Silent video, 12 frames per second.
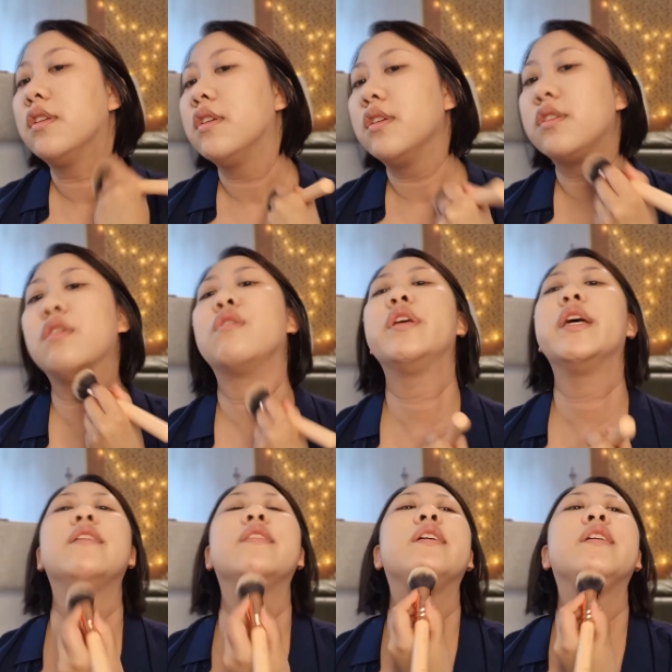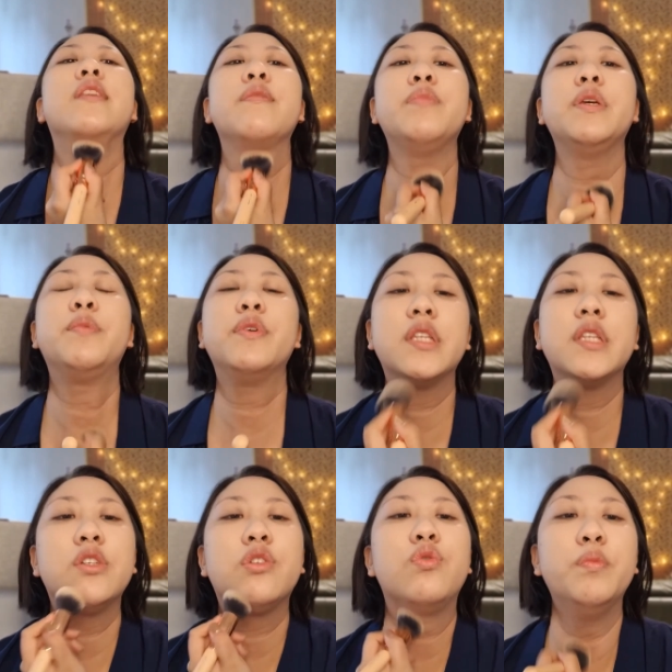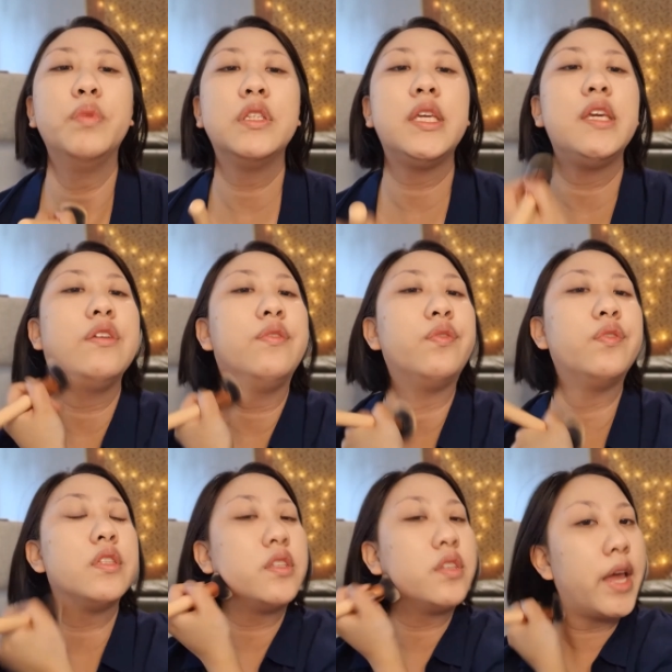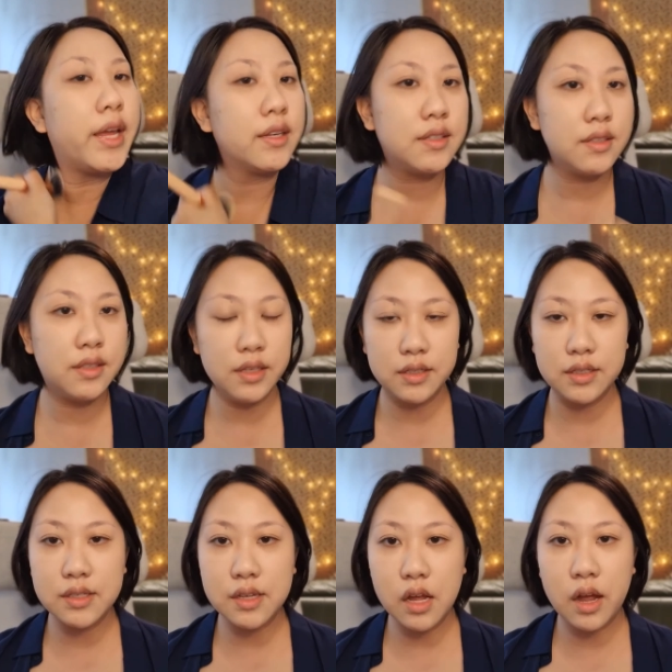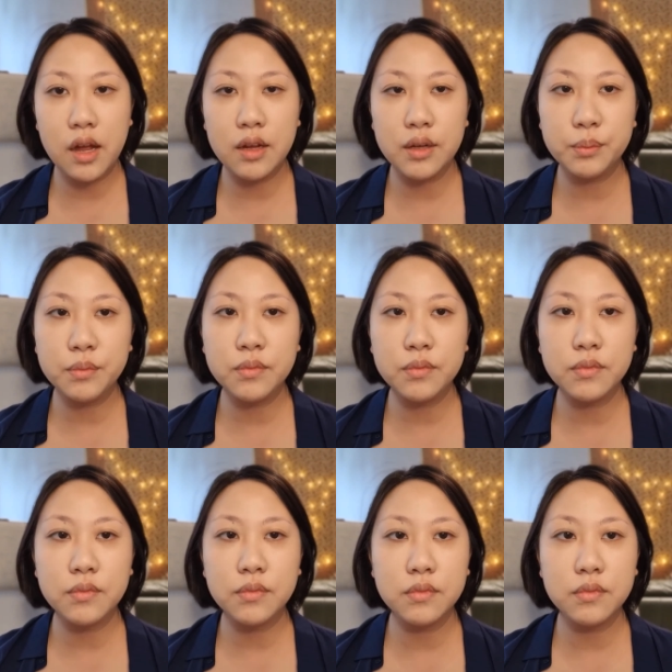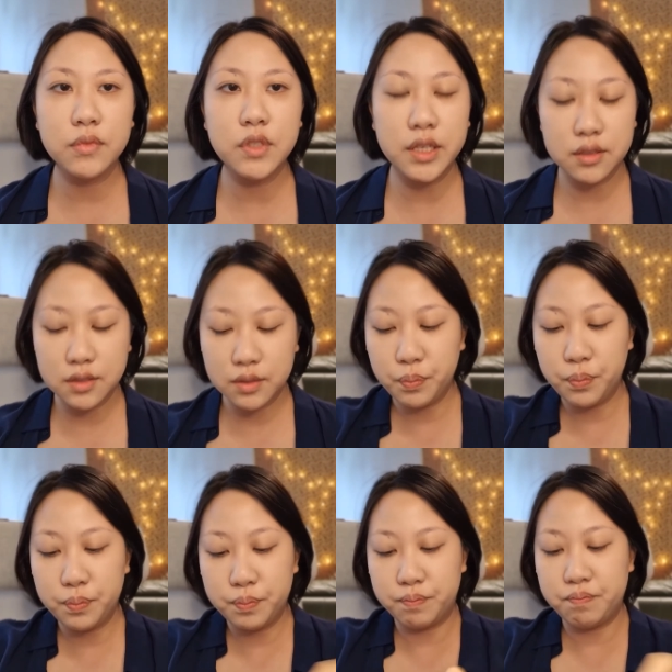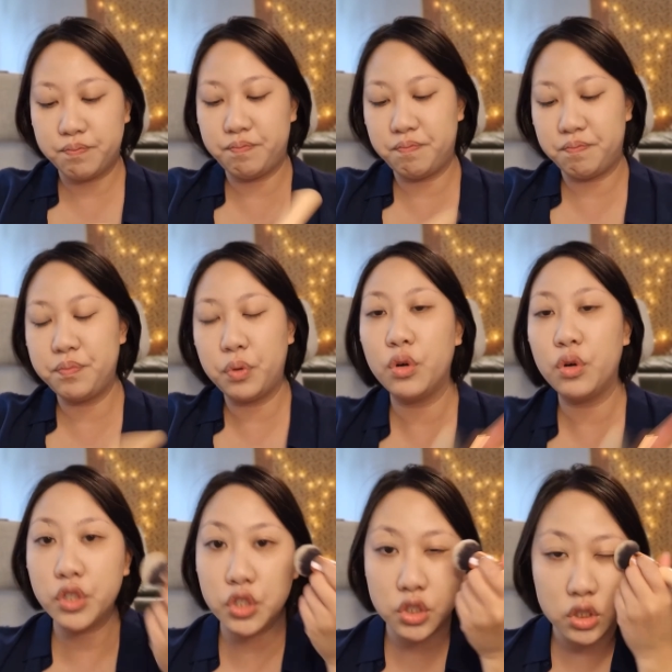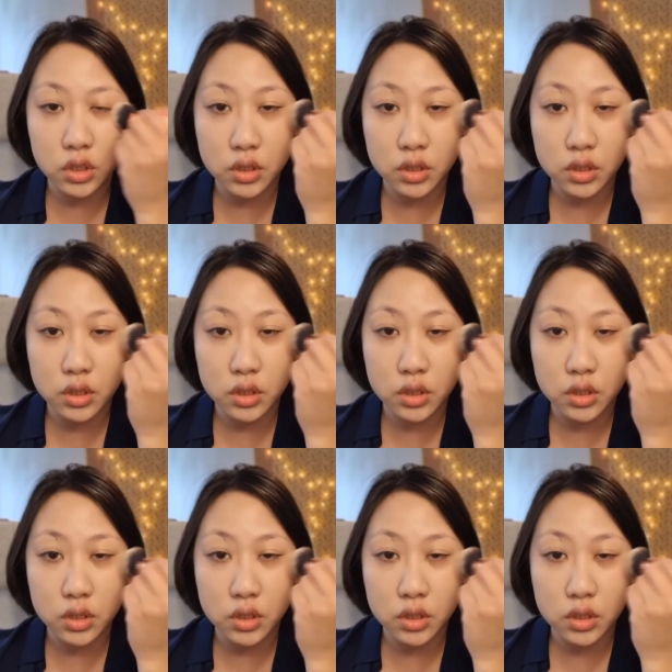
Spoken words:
So yeah, there are some people that do believe that this this push